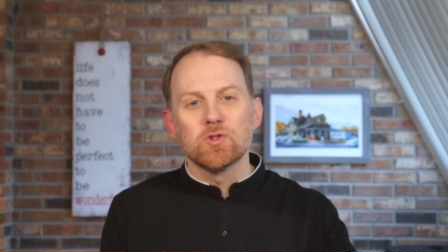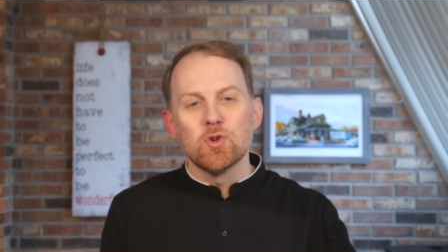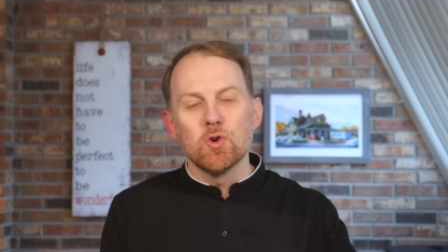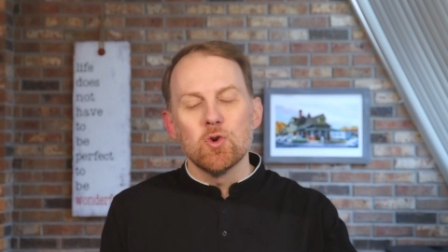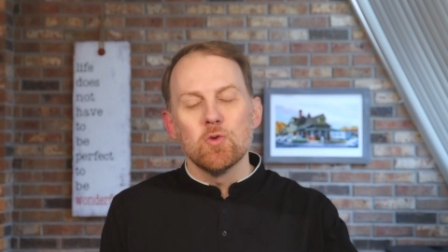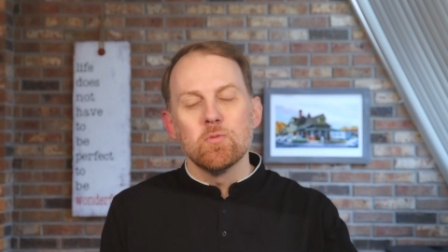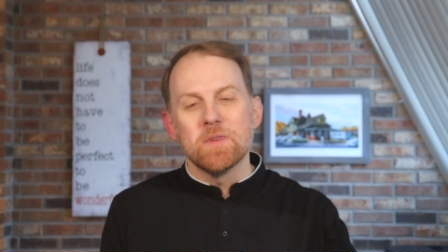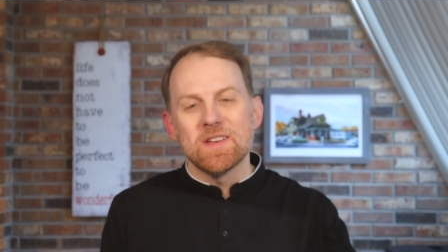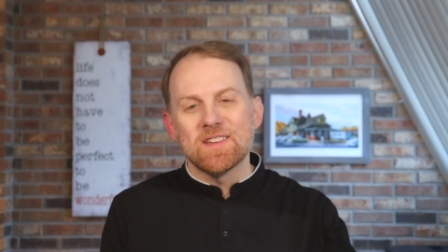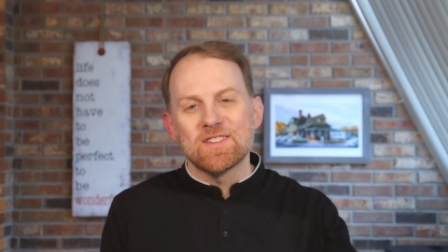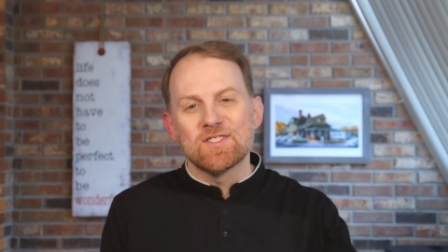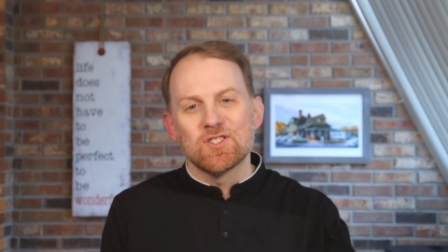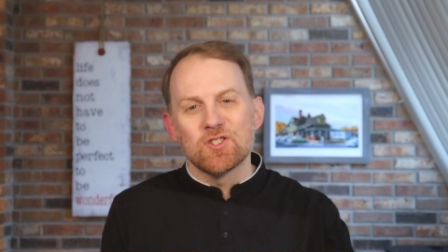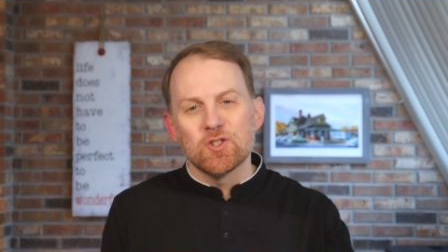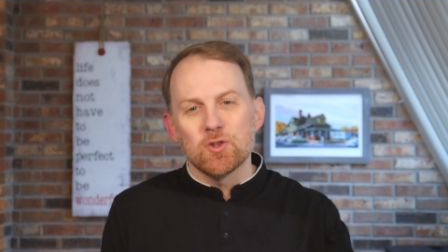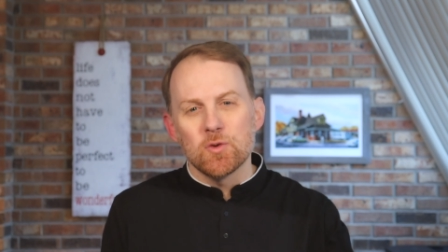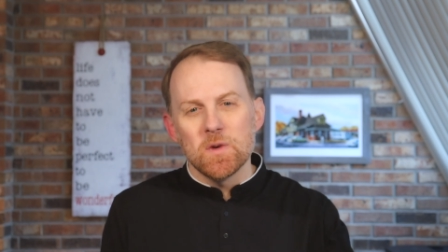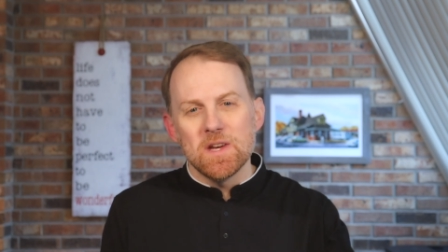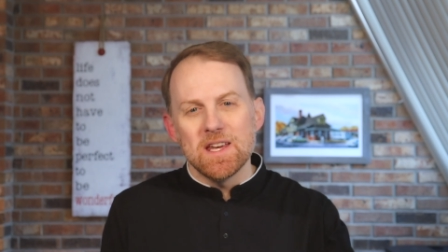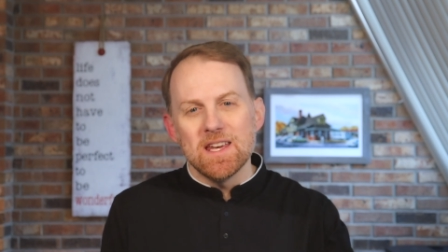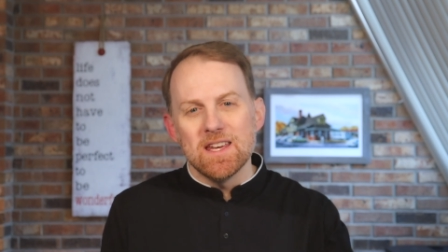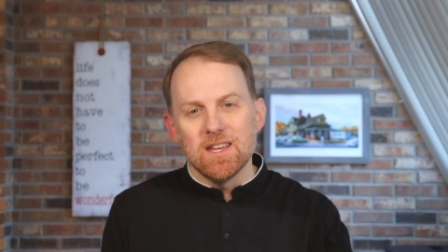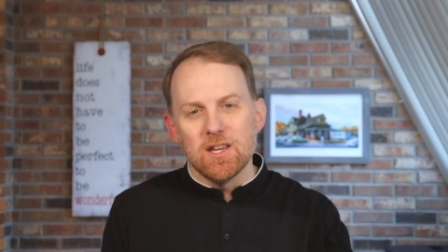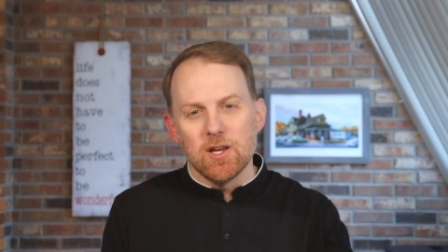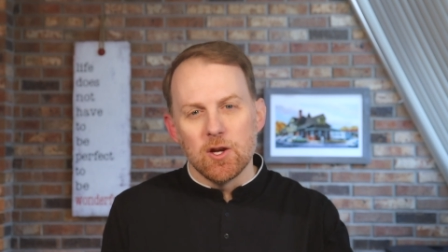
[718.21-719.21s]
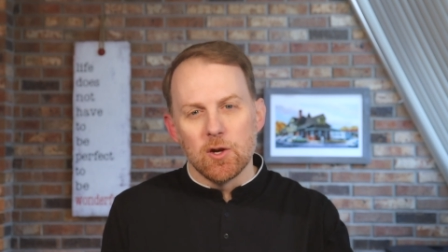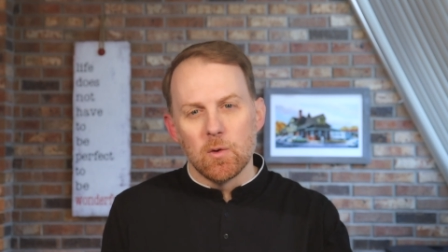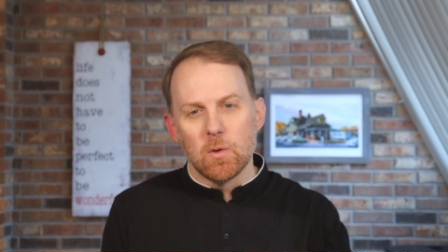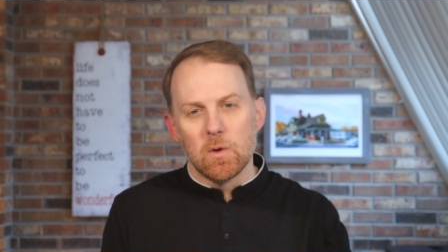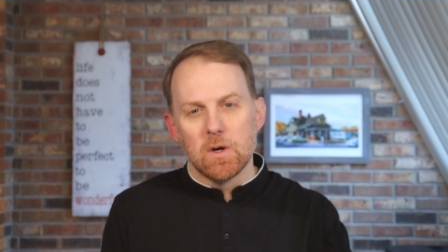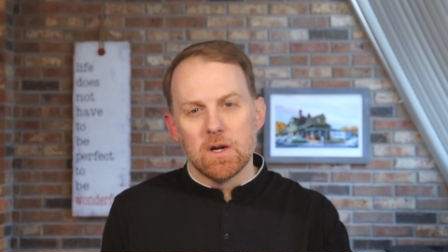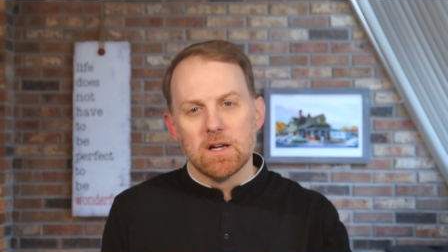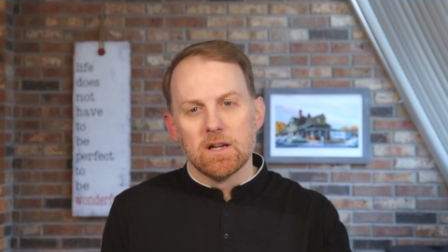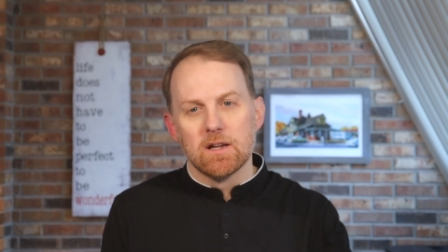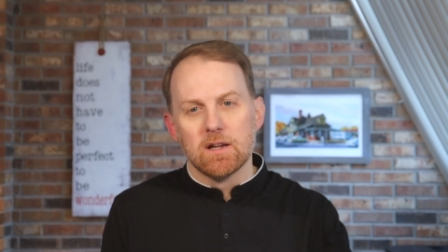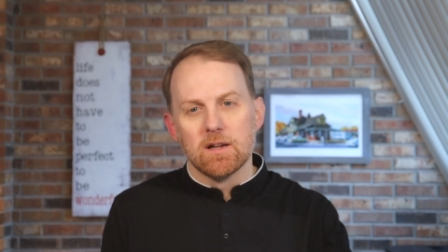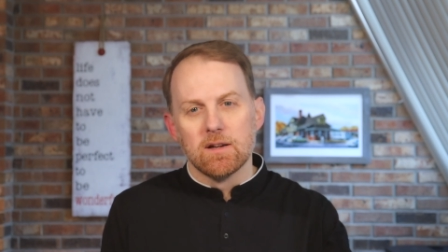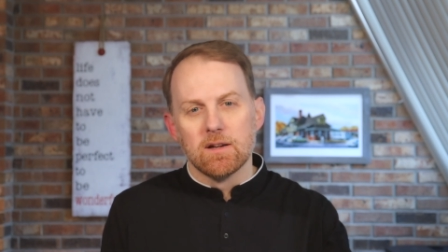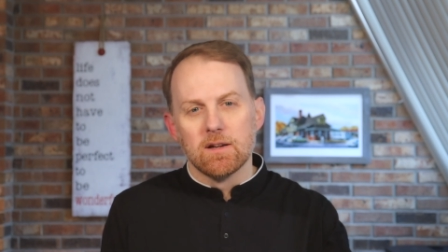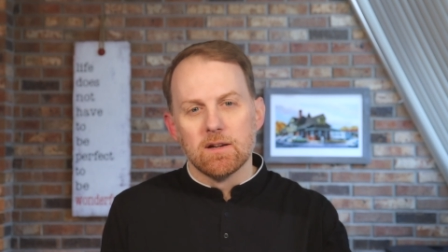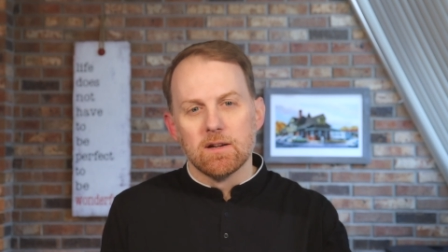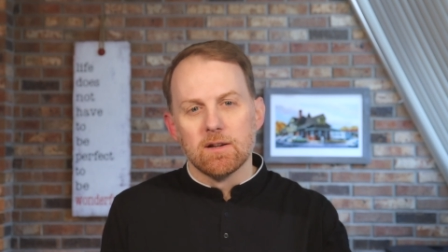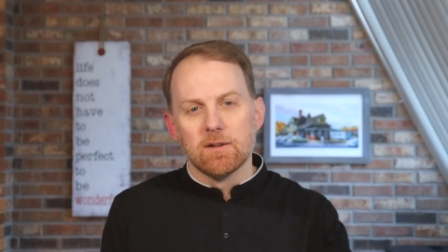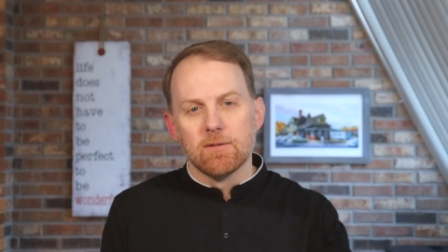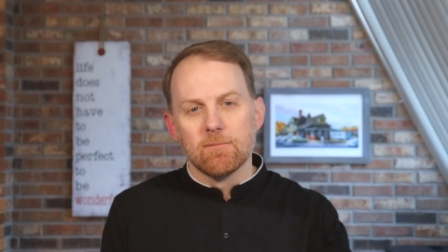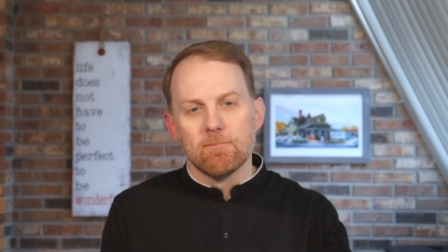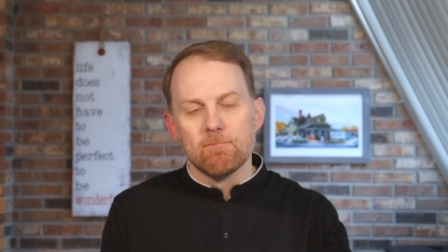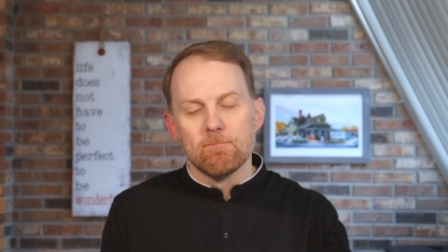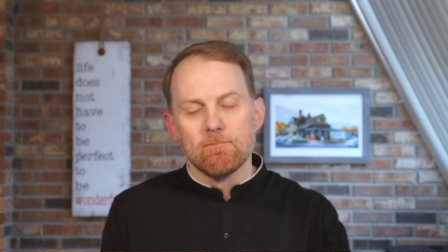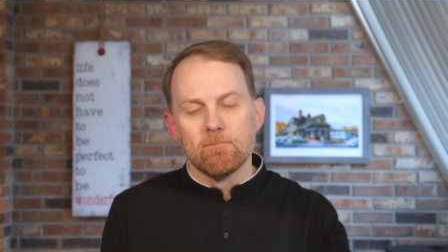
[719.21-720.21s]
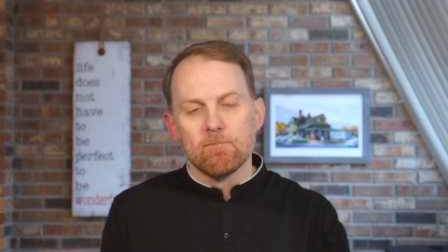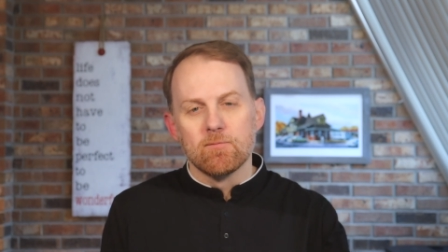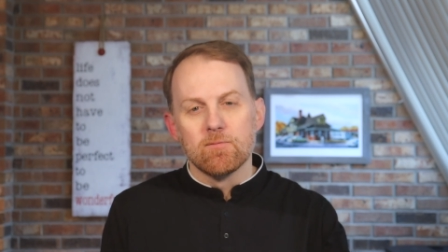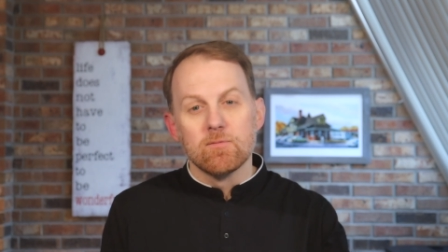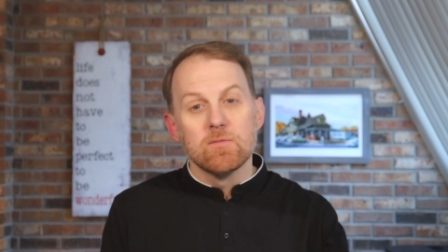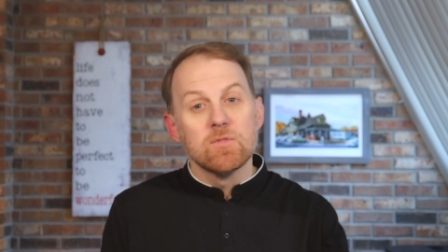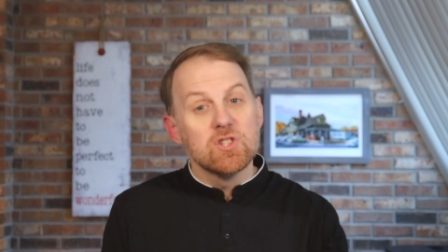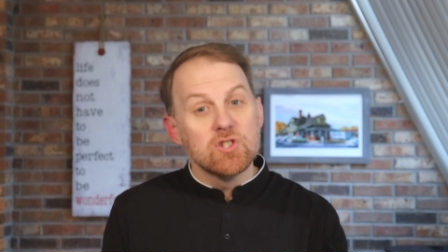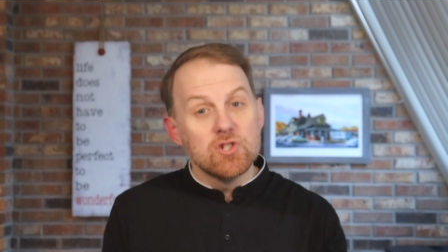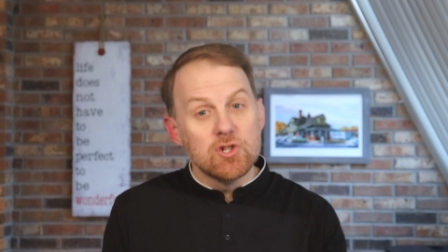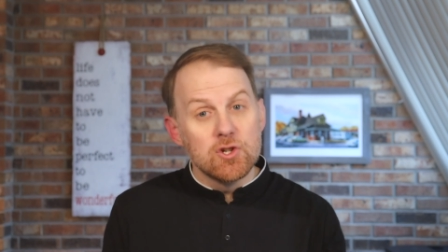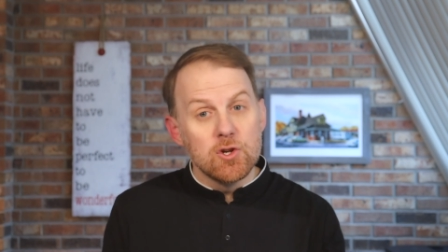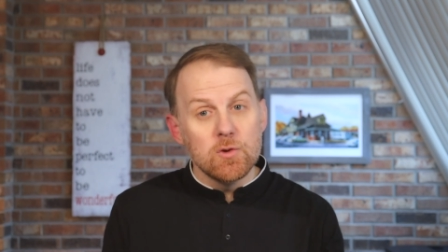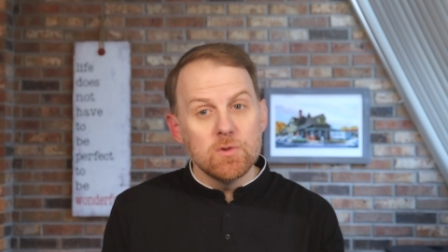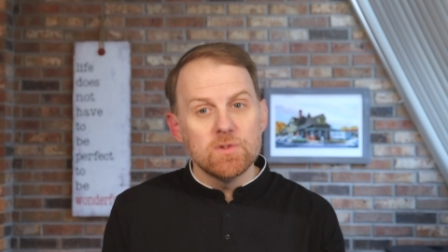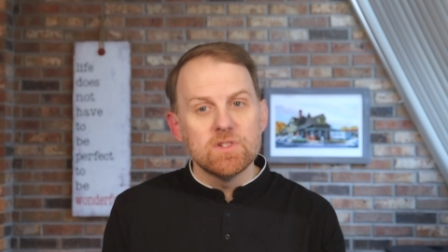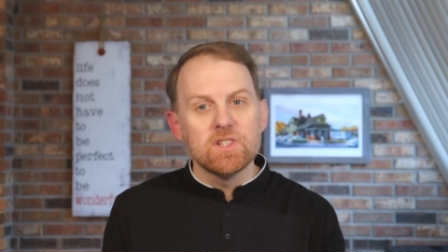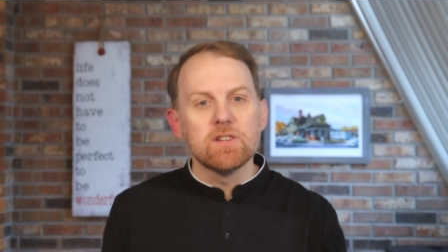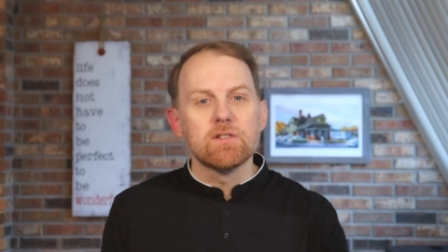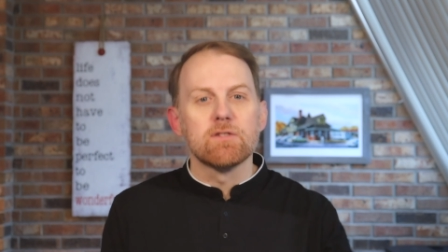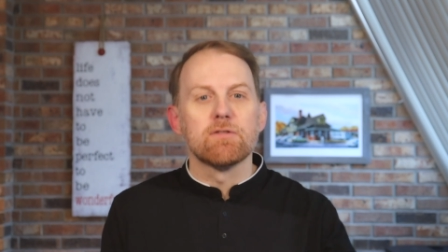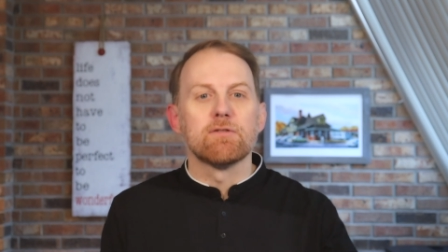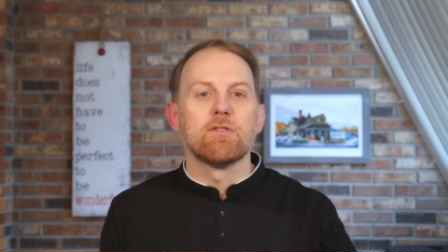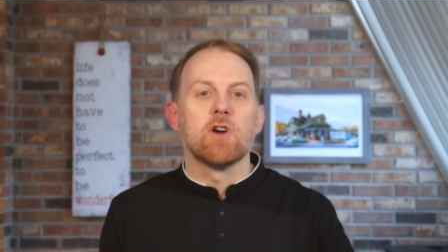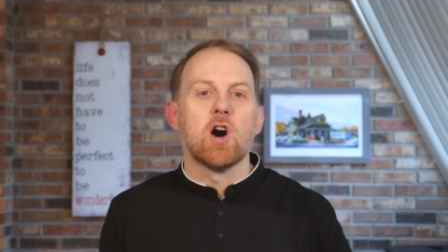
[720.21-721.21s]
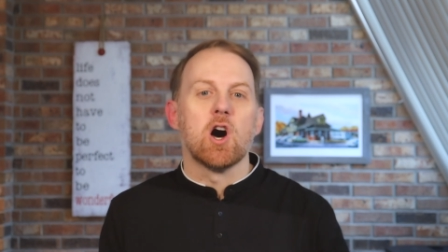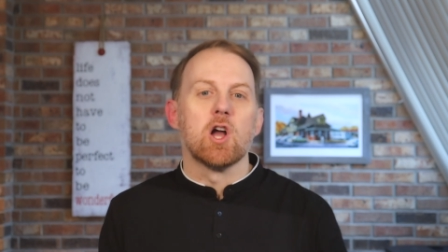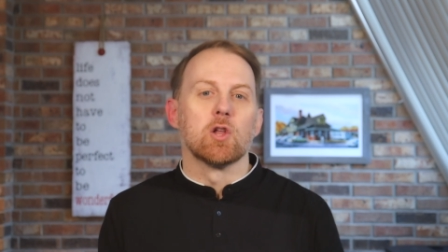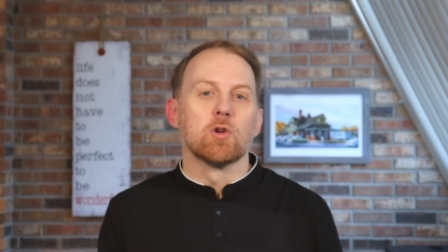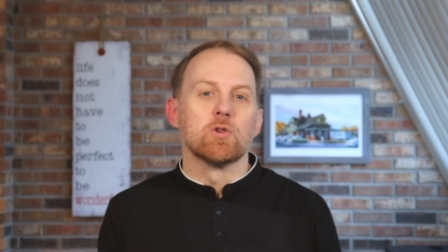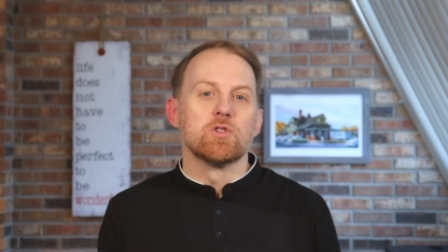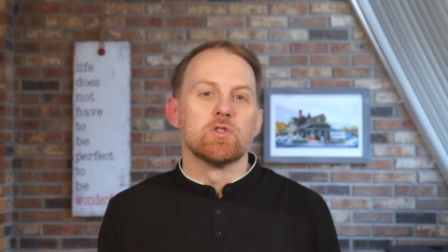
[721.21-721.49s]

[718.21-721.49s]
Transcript: who mistreat you. Choosing to follow